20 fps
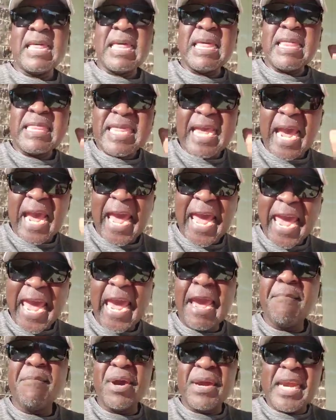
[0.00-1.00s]
Their
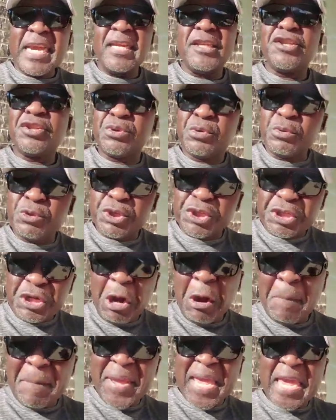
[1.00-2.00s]
aim is to
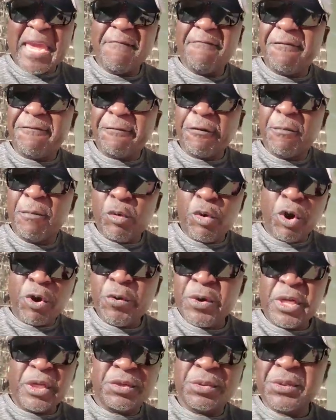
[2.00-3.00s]
stop him from
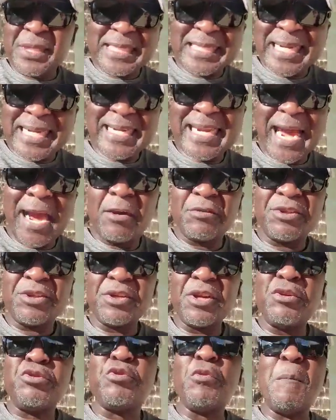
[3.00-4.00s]
going to State House,
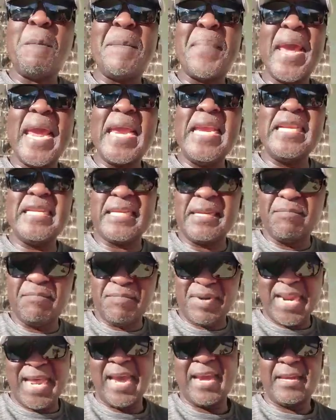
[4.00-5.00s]
to paint him
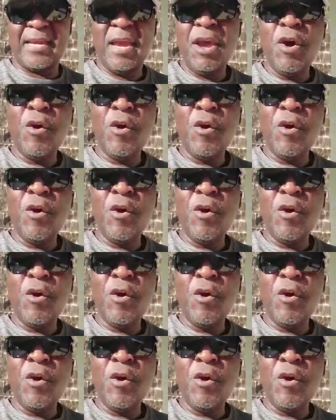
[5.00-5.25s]
black.